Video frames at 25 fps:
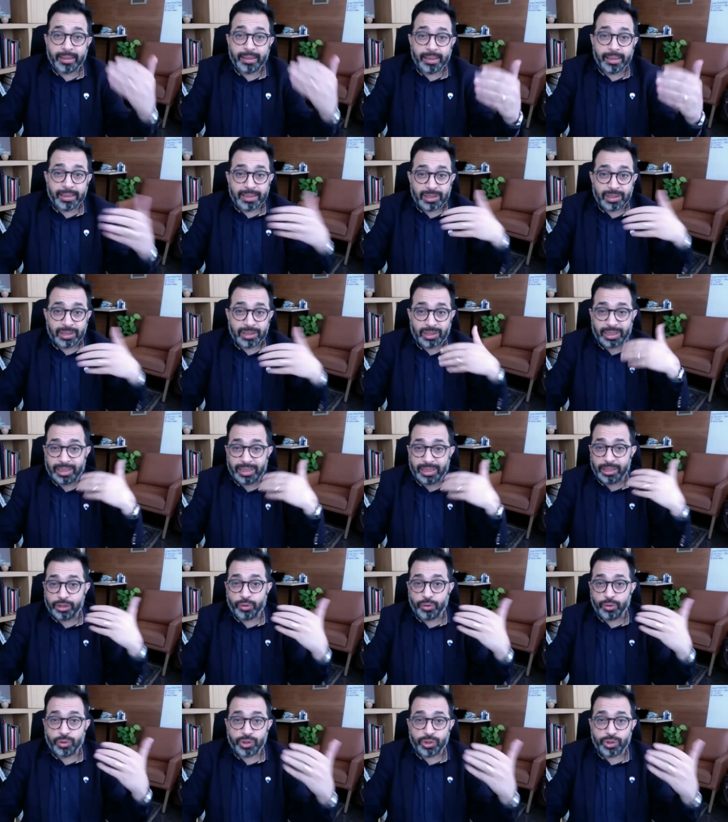
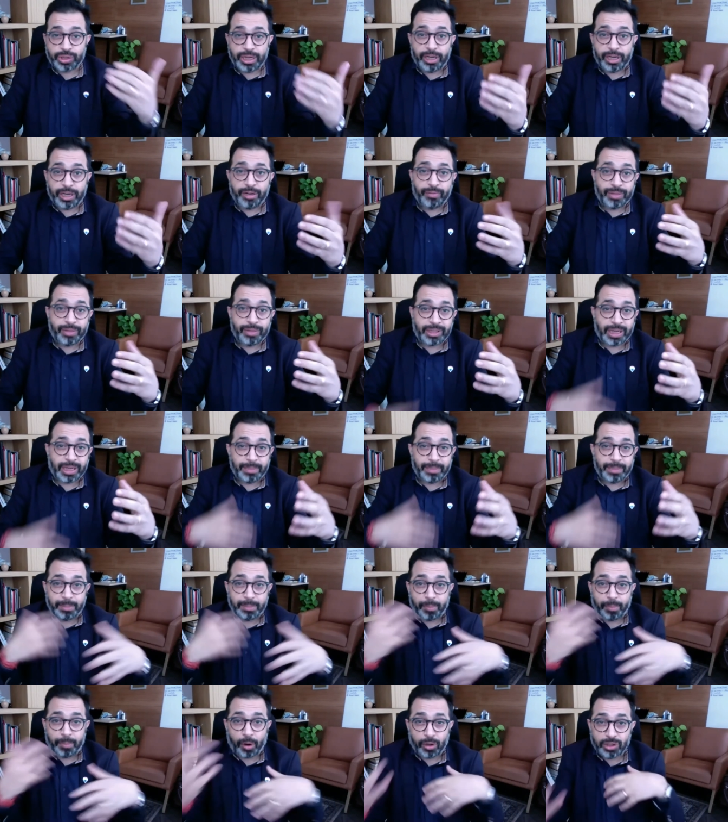signals you're seeing, which can
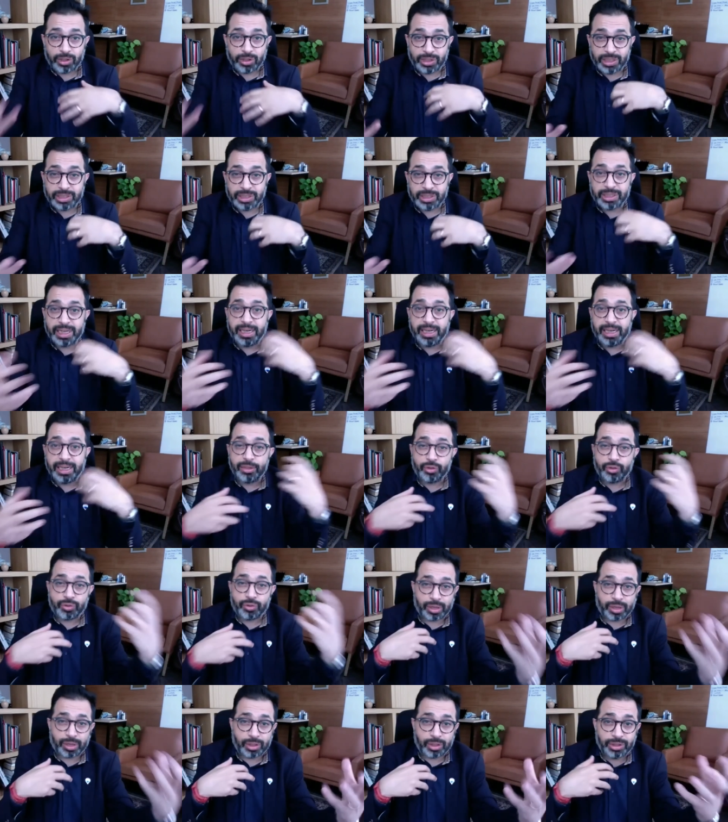be policy change,
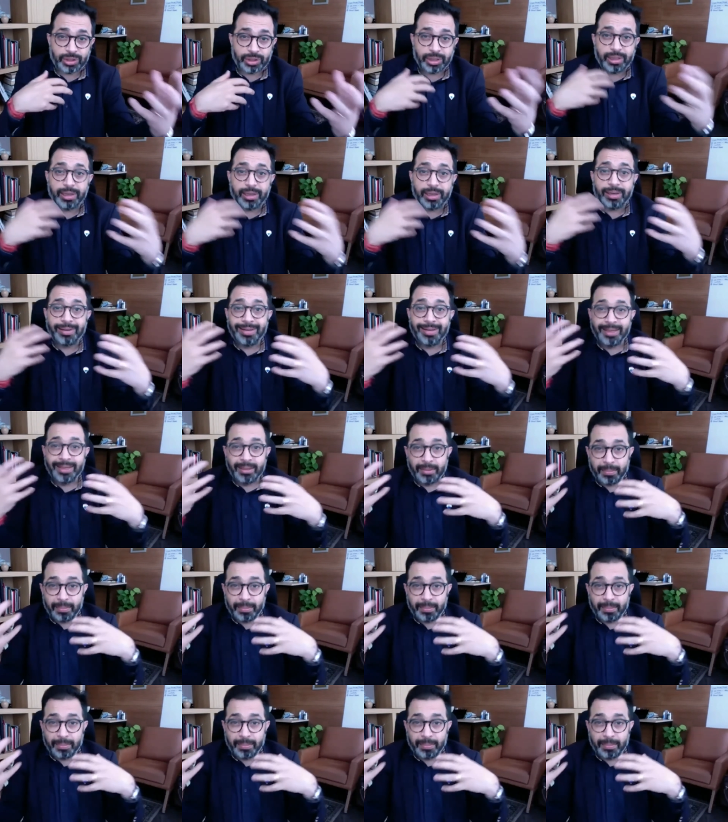structure,